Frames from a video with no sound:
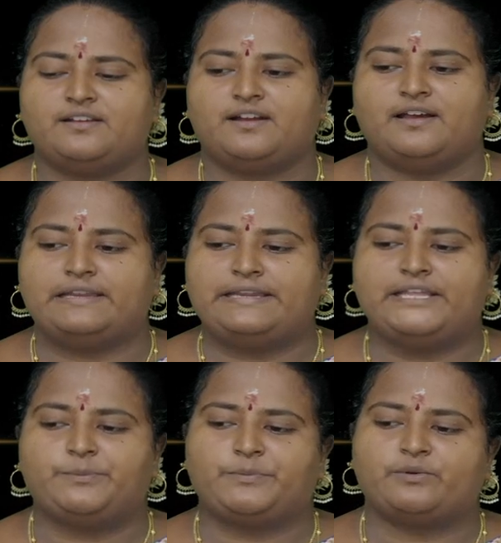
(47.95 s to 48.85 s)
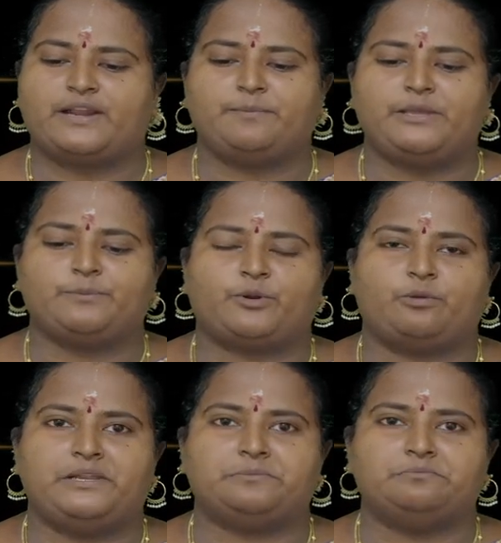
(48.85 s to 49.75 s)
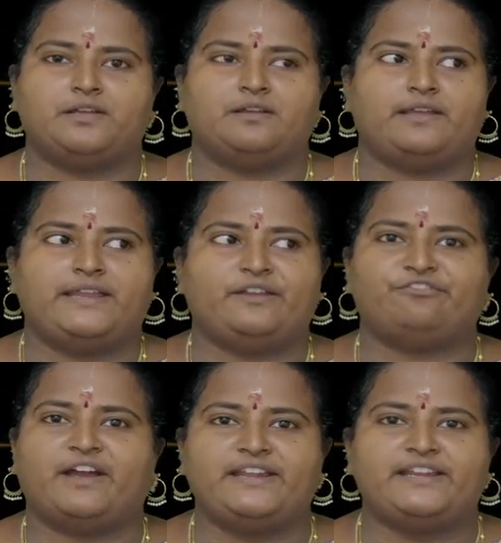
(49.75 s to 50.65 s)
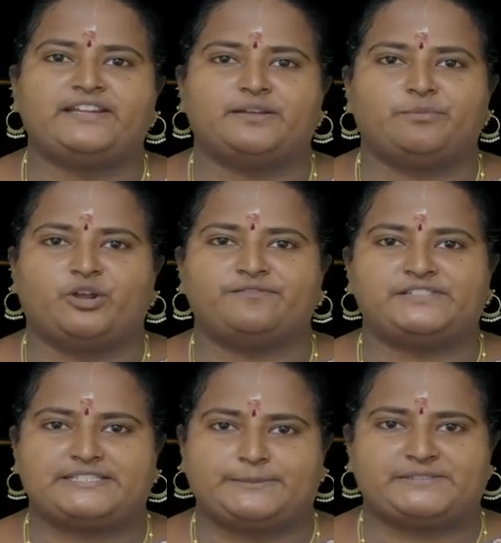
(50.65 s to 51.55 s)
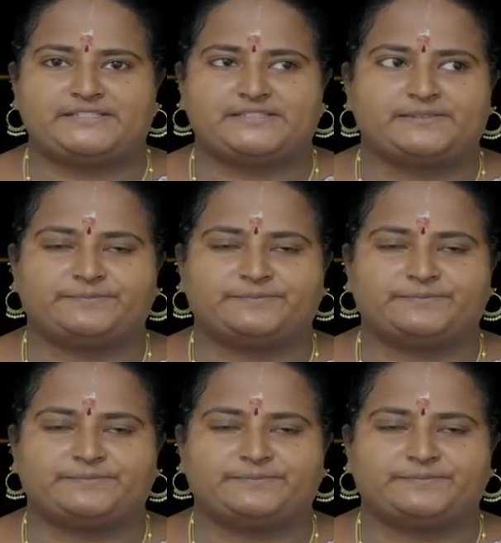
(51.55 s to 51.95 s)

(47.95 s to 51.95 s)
a linear programming problem in a finite number of steps.